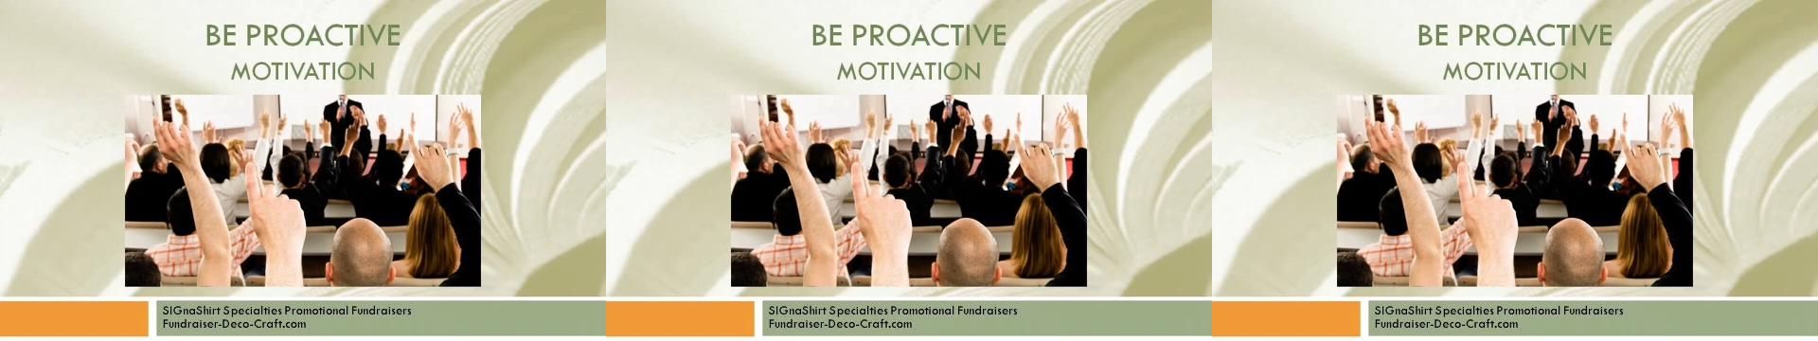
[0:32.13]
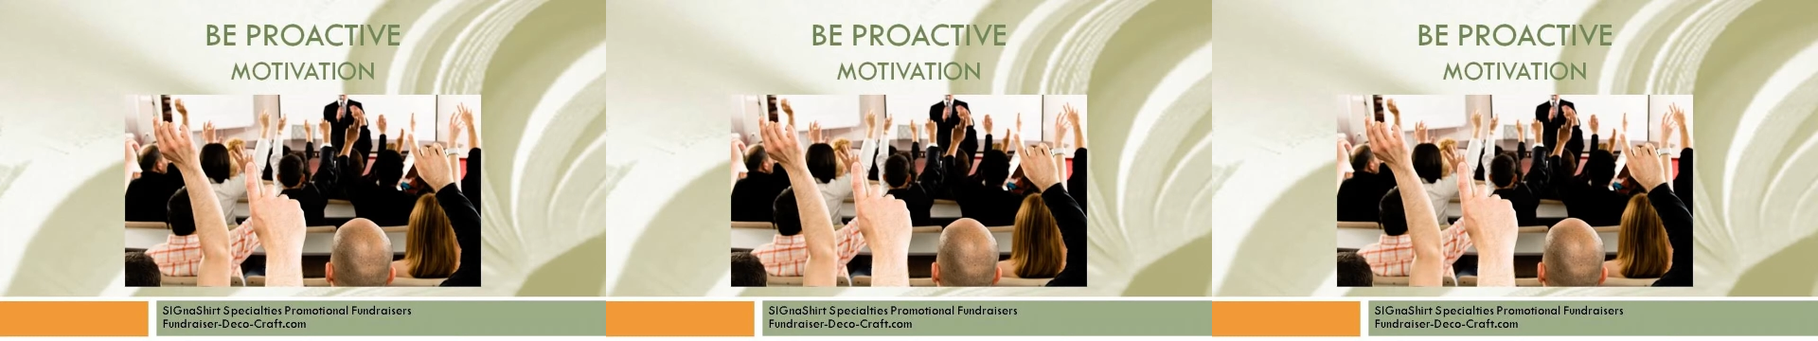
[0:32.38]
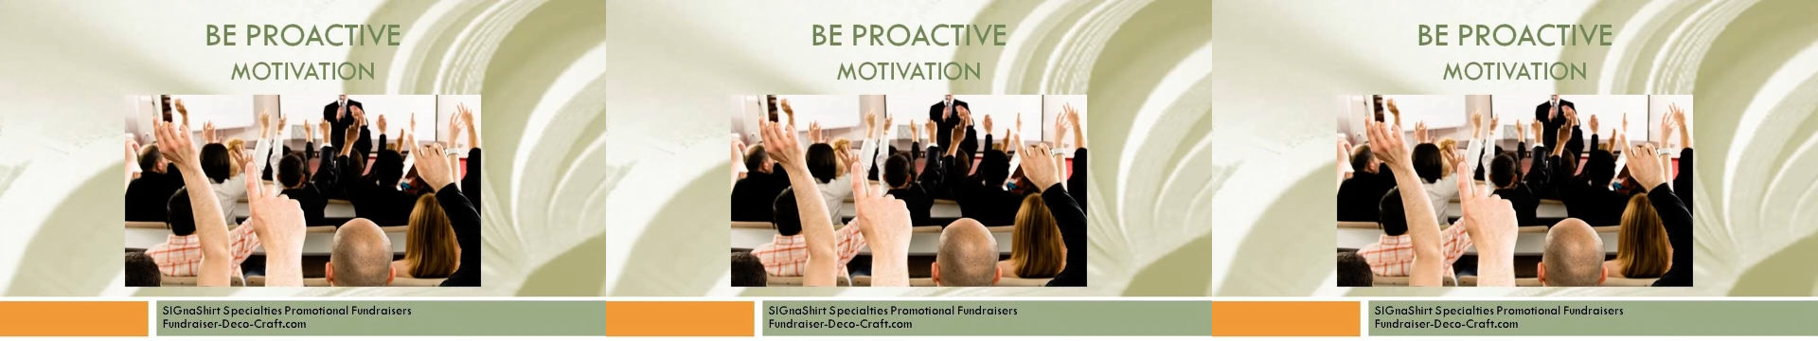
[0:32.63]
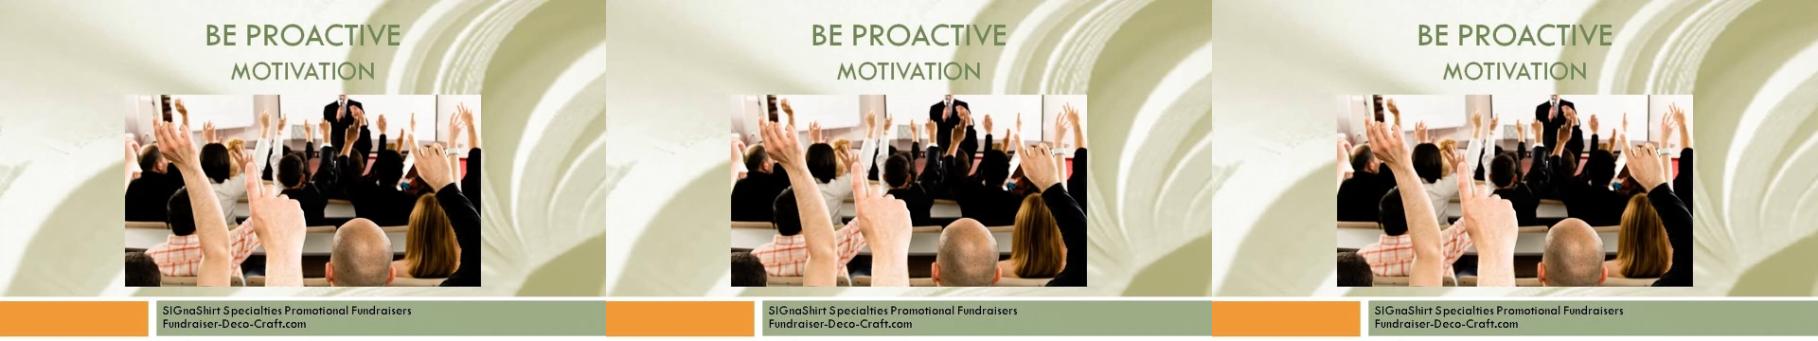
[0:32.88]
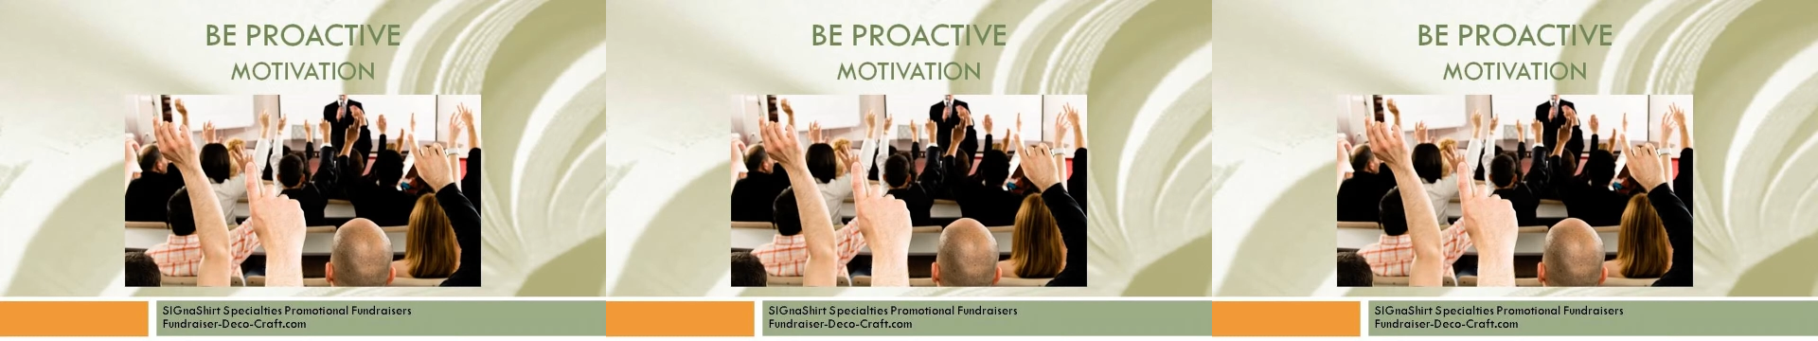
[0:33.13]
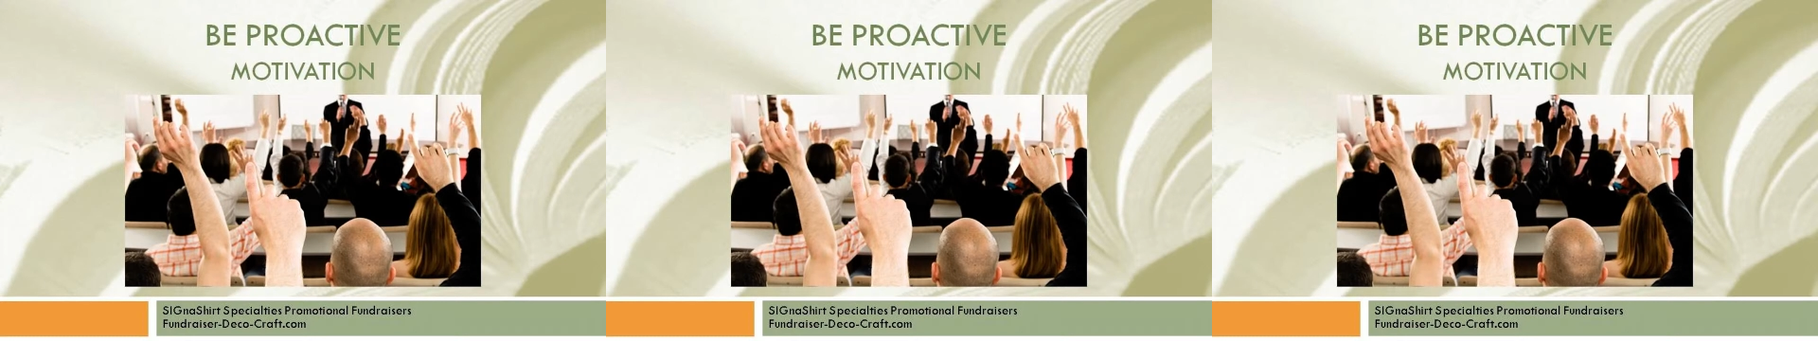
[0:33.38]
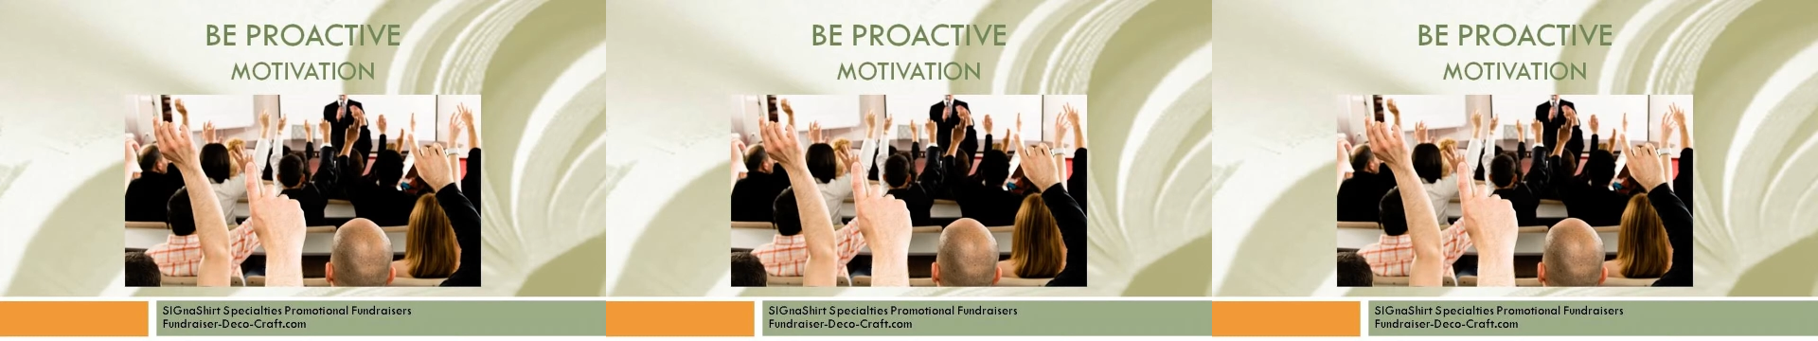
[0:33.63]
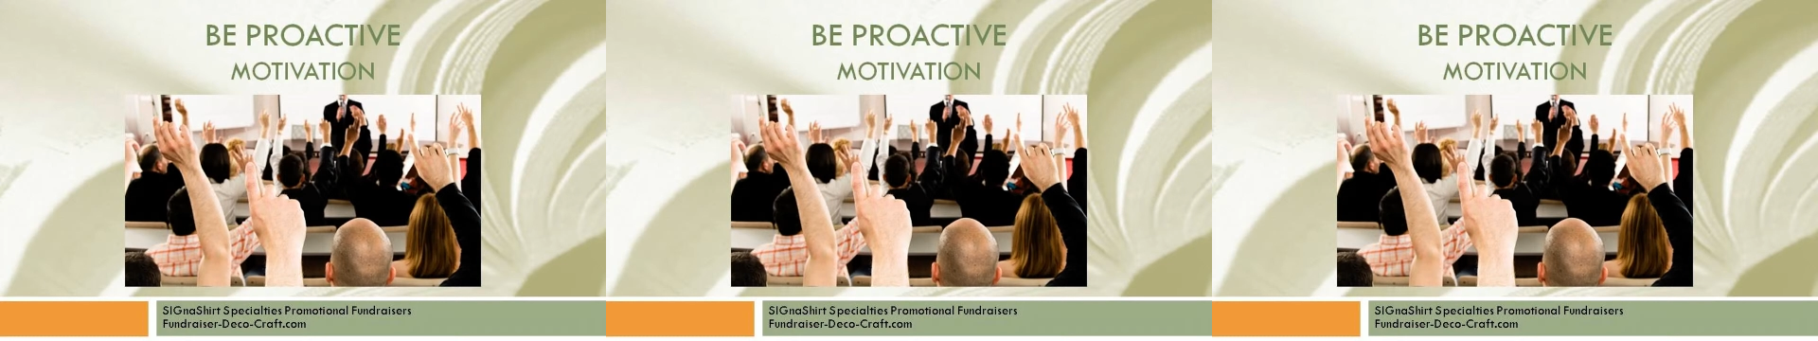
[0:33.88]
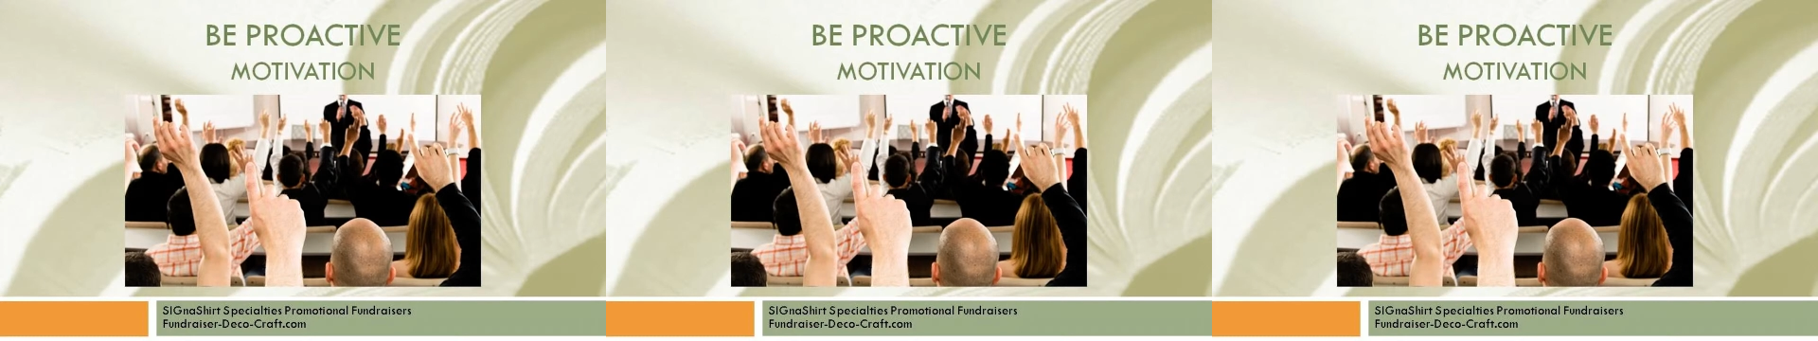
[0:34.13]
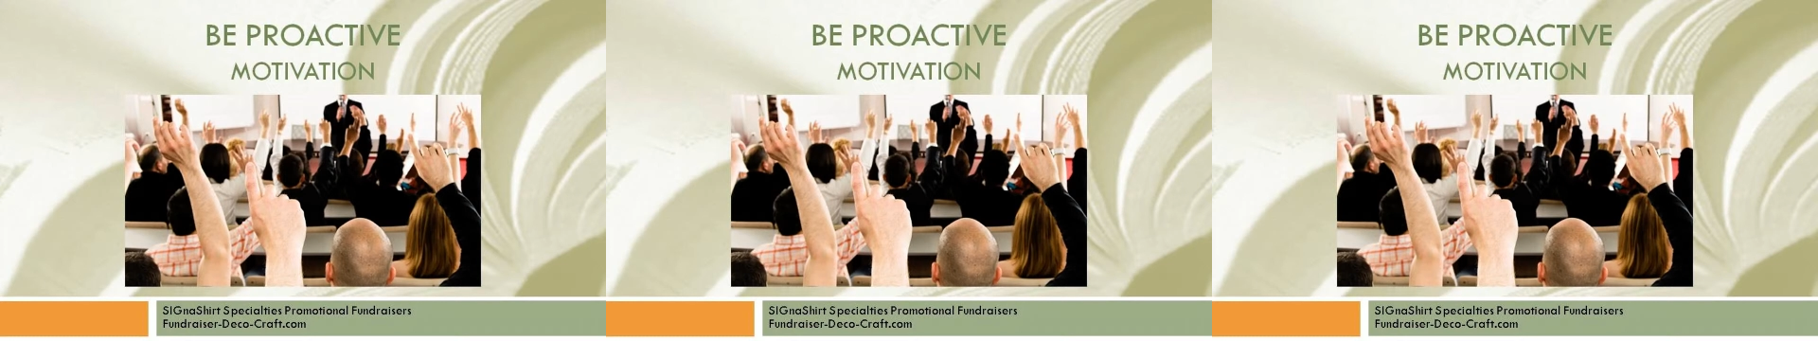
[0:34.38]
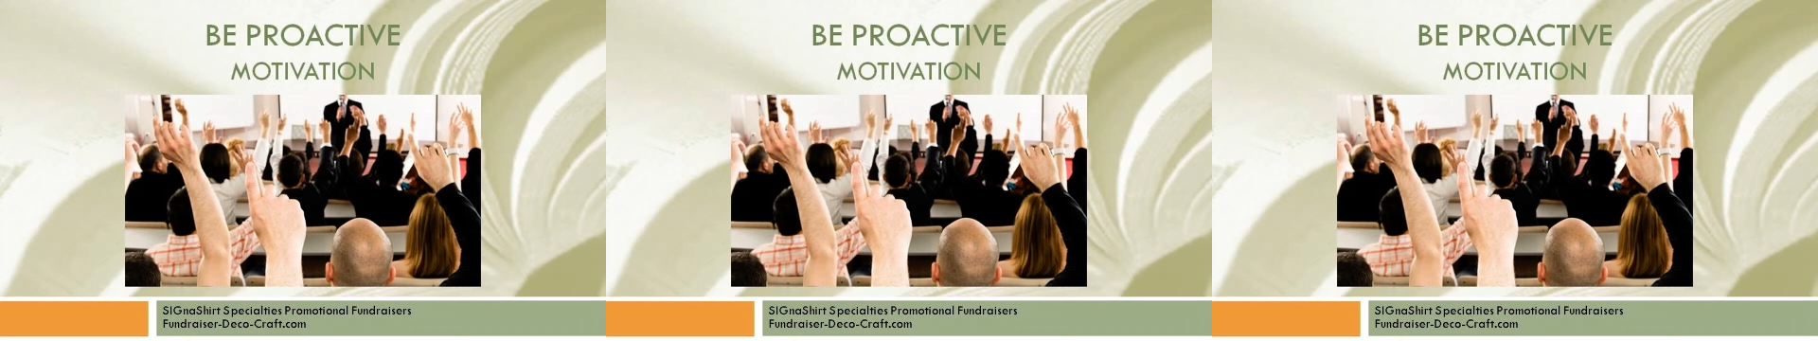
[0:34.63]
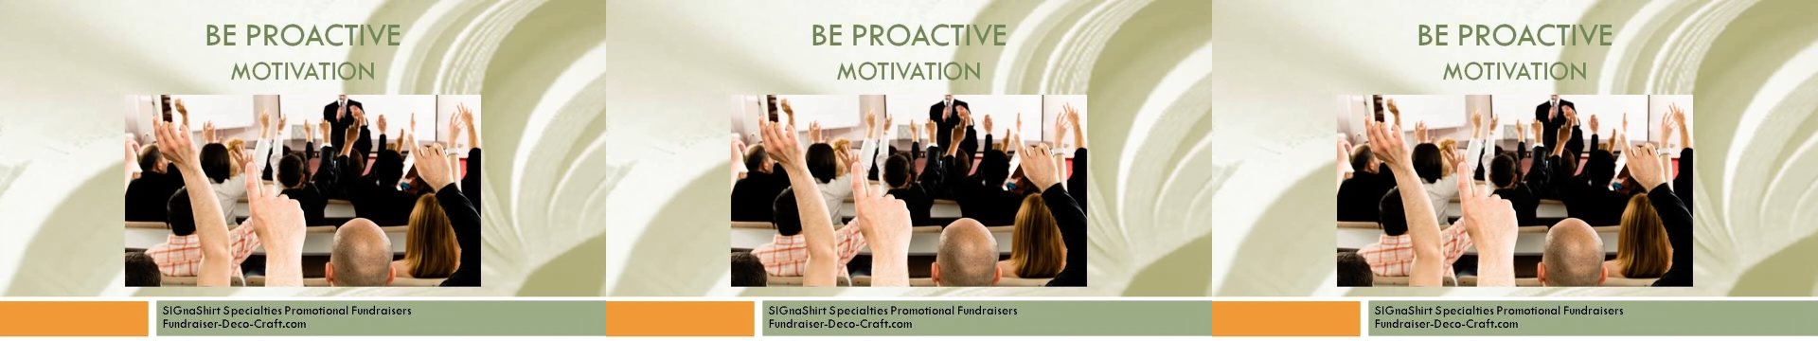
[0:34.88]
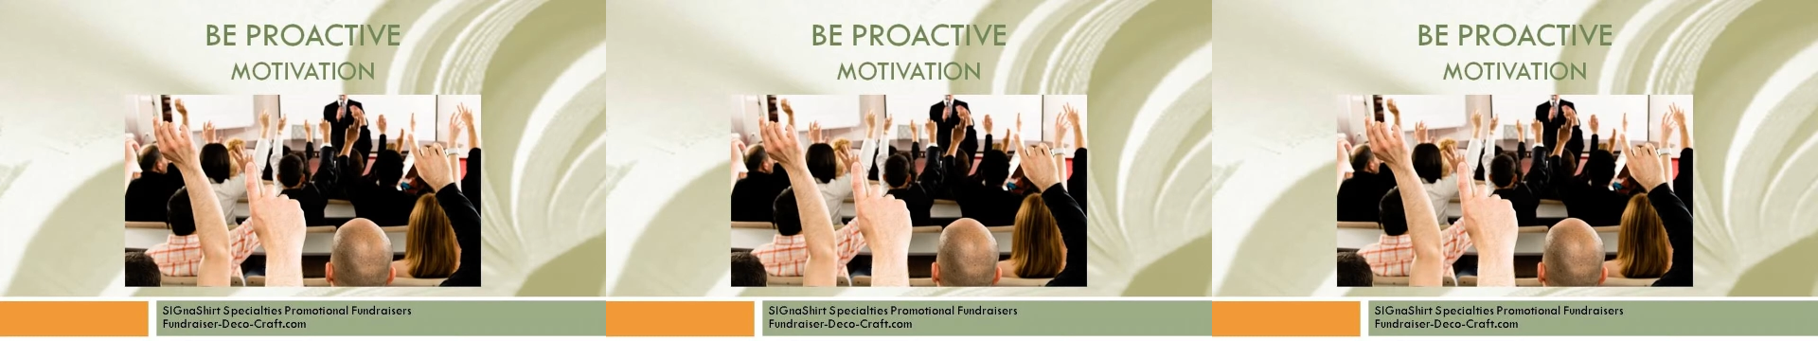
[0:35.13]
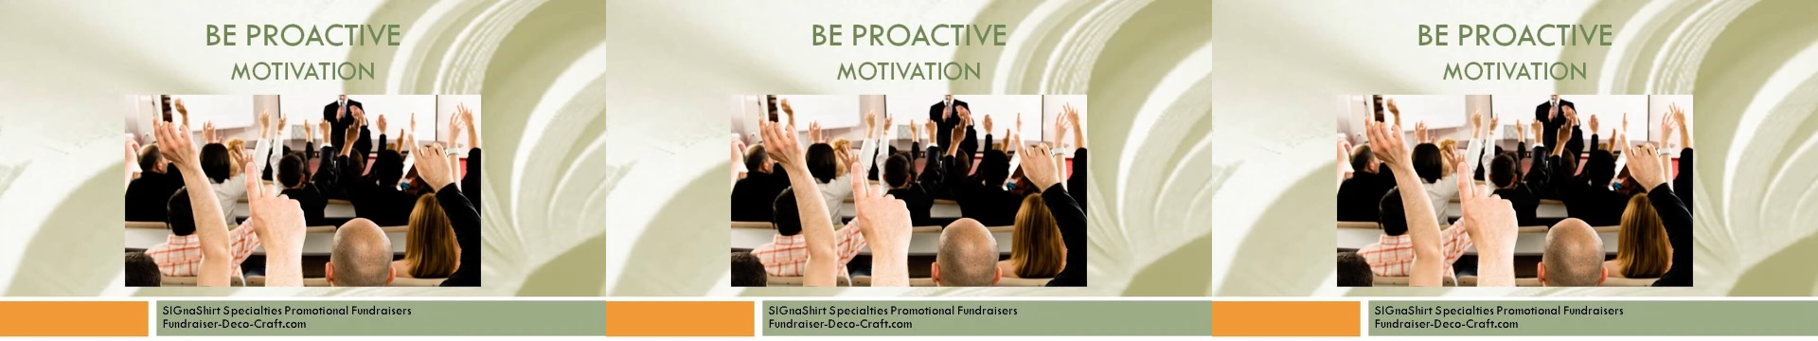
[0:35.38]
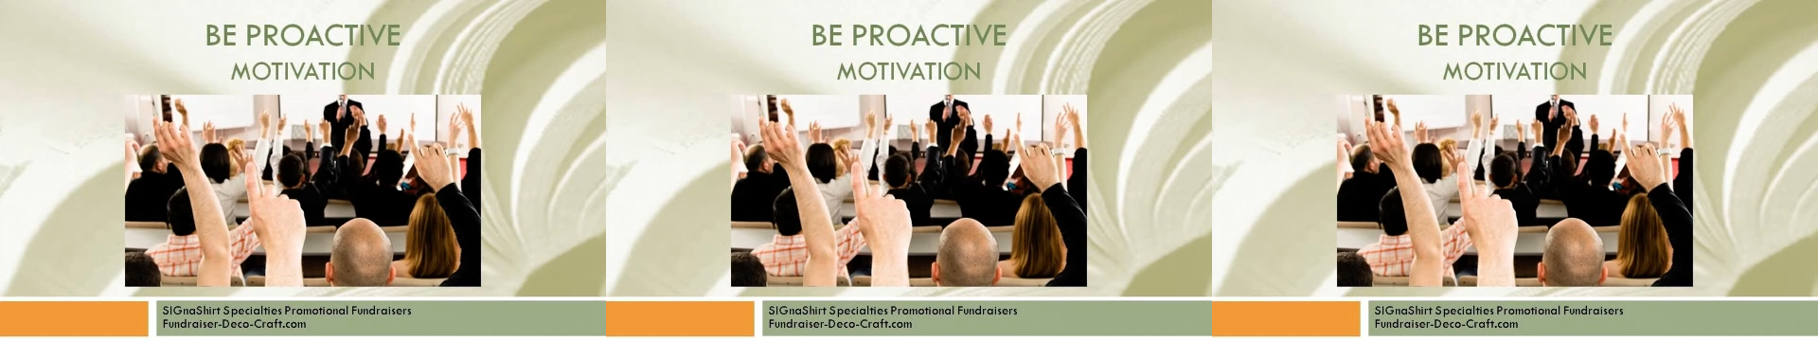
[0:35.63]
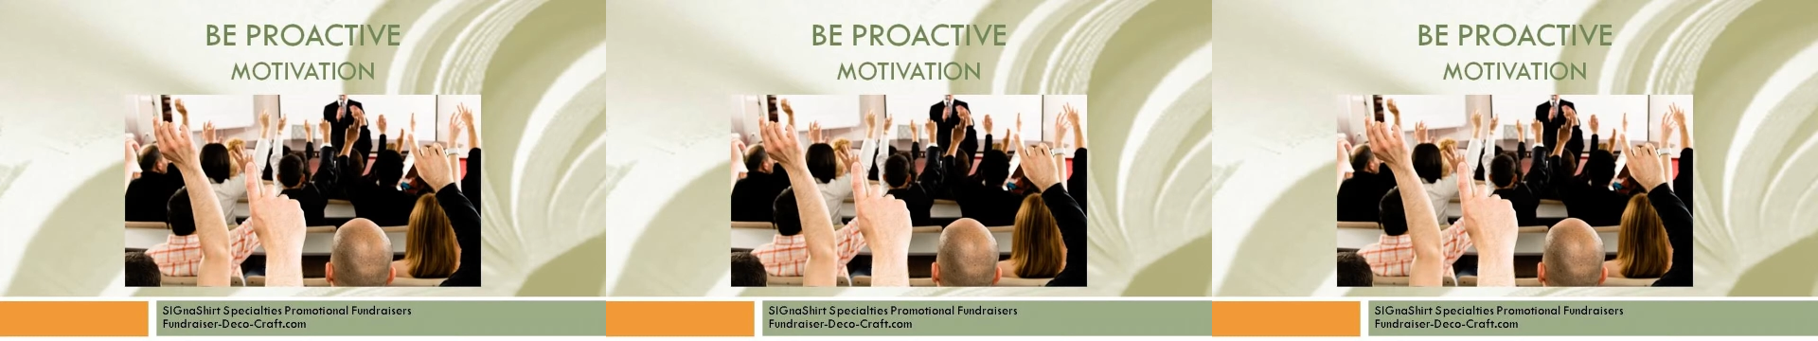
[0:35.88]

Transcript: (no speaker visible)